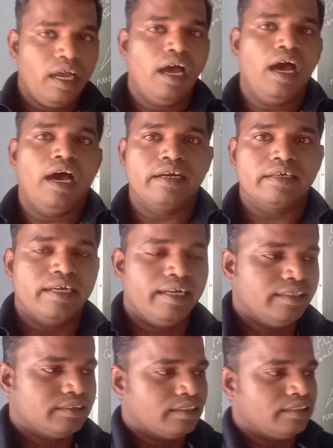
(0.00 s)

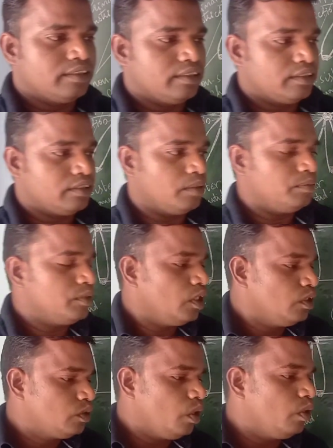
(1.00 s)
organizer system.
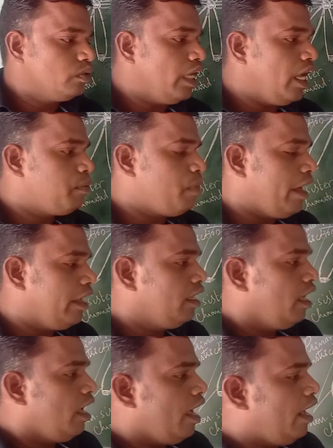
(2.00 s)
So
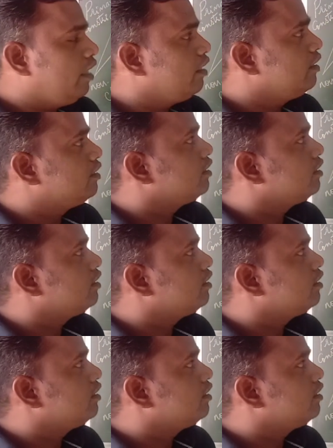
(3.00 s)
thereby, and this